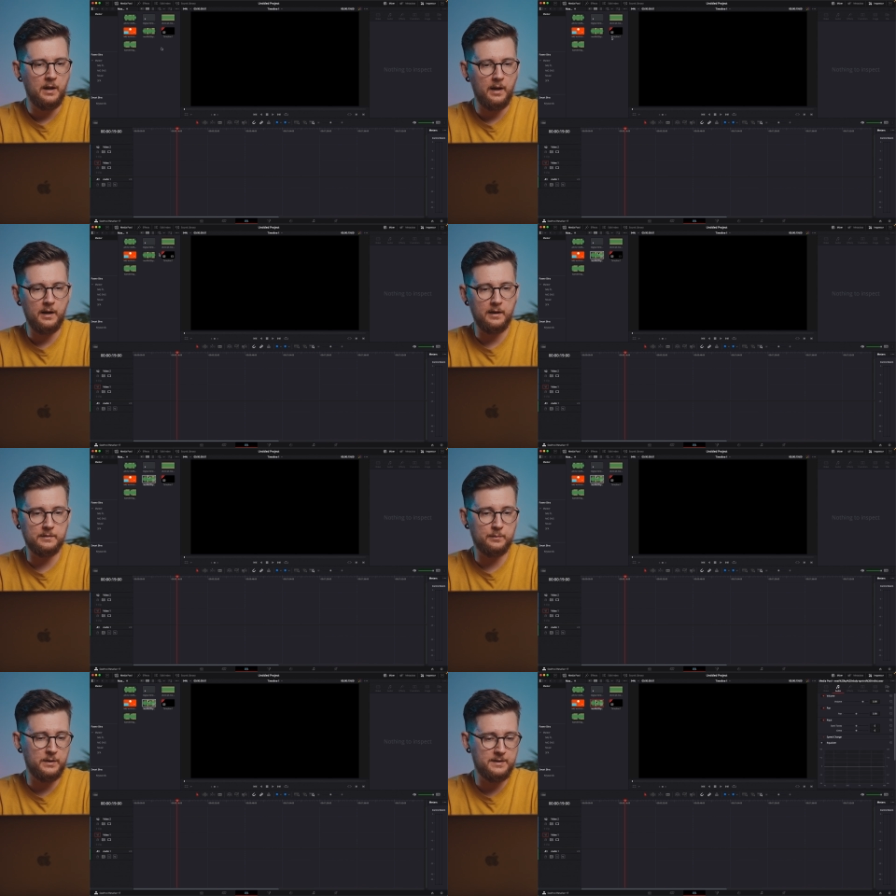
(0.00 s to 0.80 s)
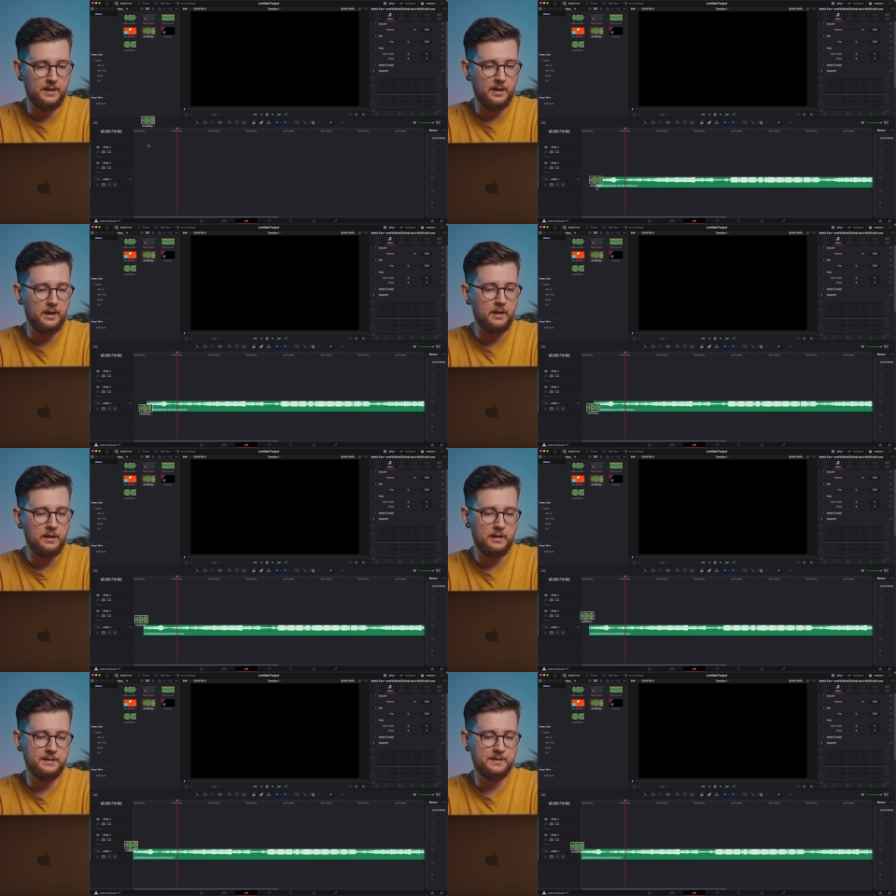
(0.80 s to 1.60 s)
Uh, so basically,
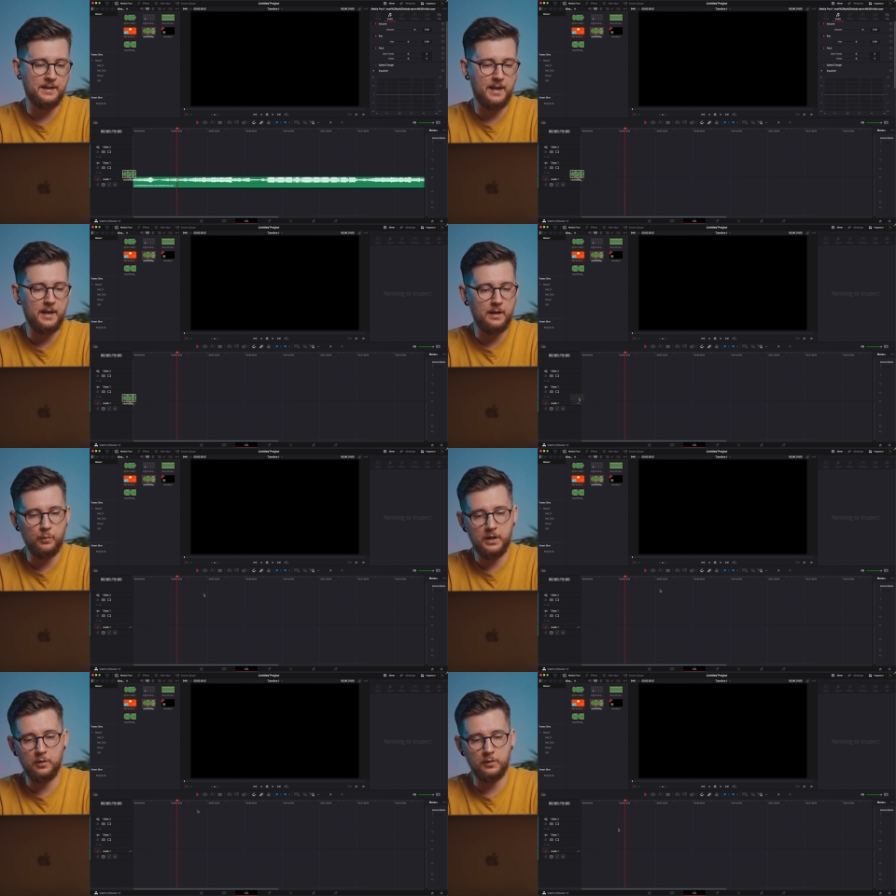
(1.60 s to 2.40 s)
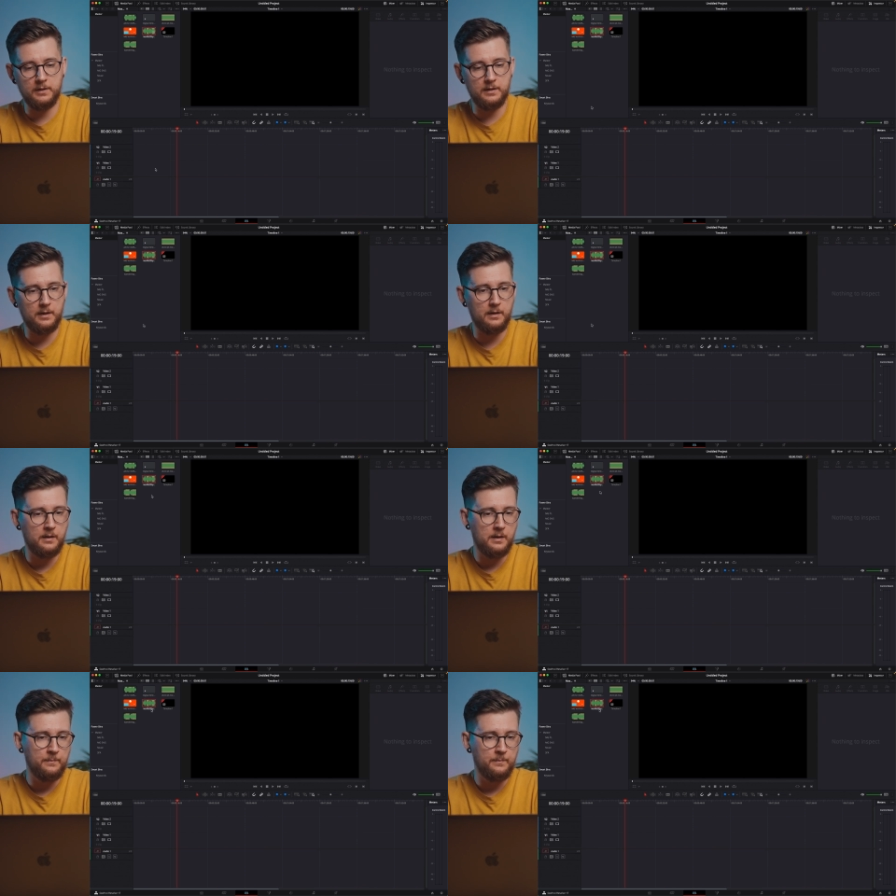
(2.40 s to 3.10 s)
let's say we're gonna